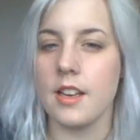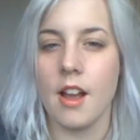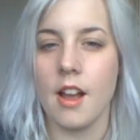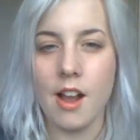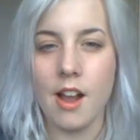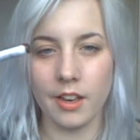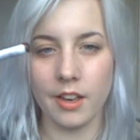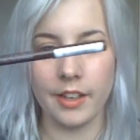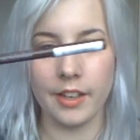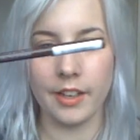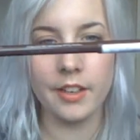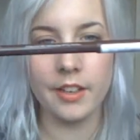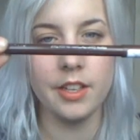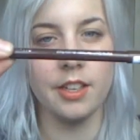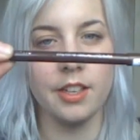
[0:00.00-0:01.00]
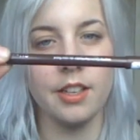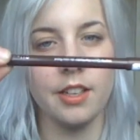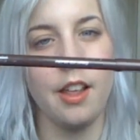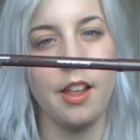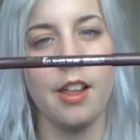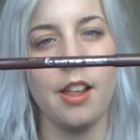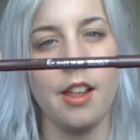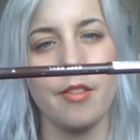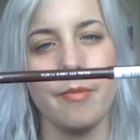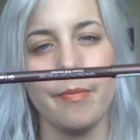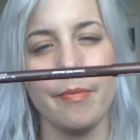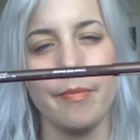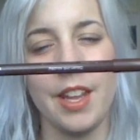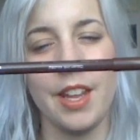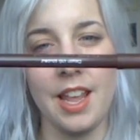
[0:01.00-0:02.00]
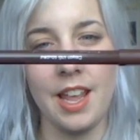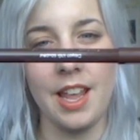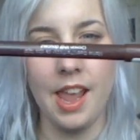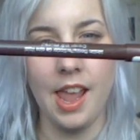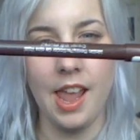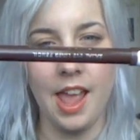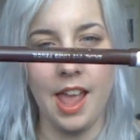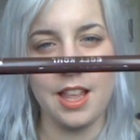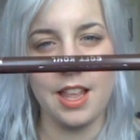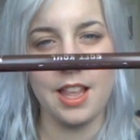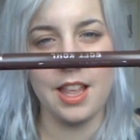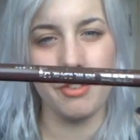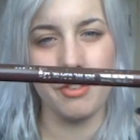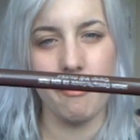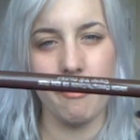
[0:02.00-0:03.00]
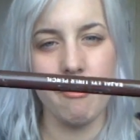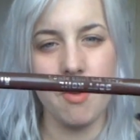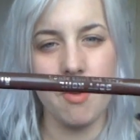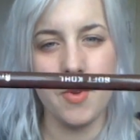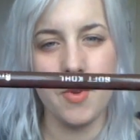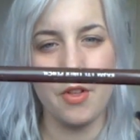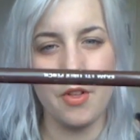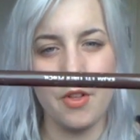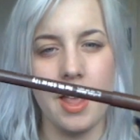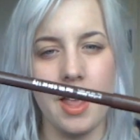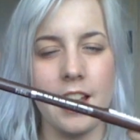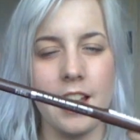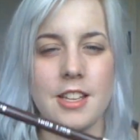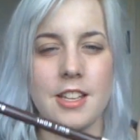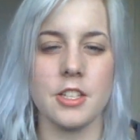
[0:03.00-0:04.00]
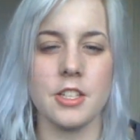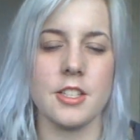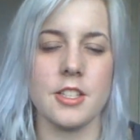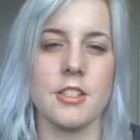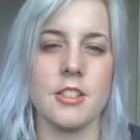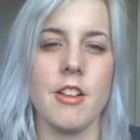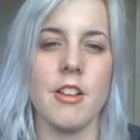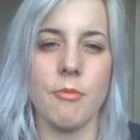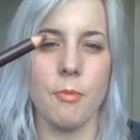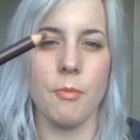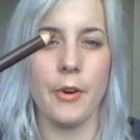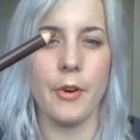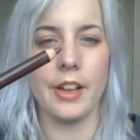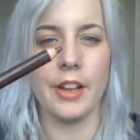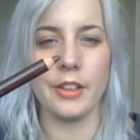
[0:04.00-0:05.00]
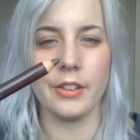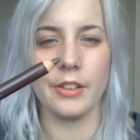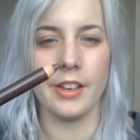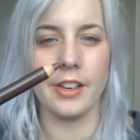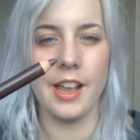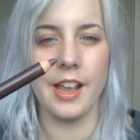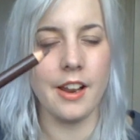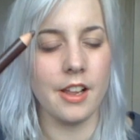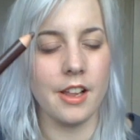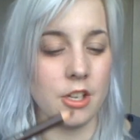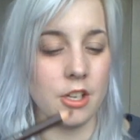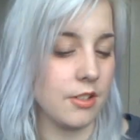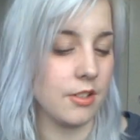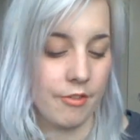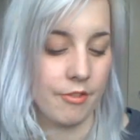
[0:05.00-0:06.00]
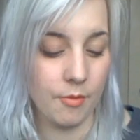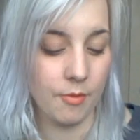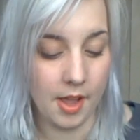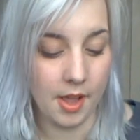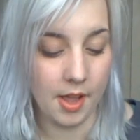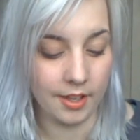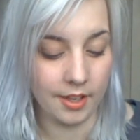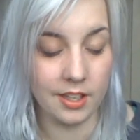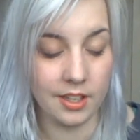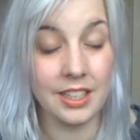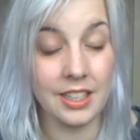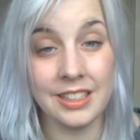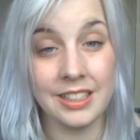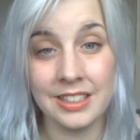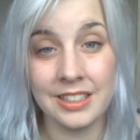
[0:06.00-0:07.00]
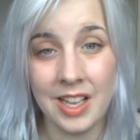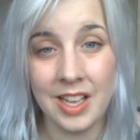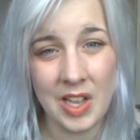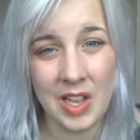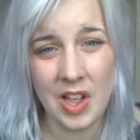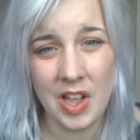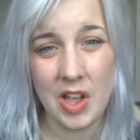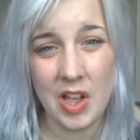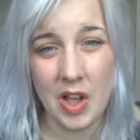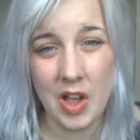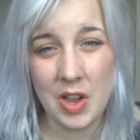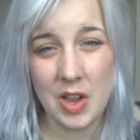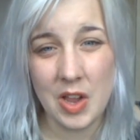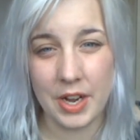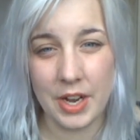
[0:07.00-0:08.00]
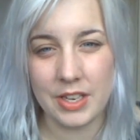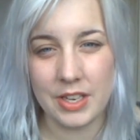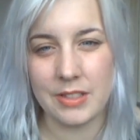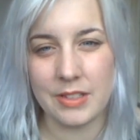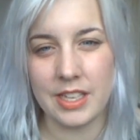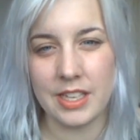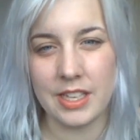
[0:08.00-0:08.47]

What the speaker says: eyeliner, and that's from Rimmel, and it's just a soft brown, and I use it for my eyebrows.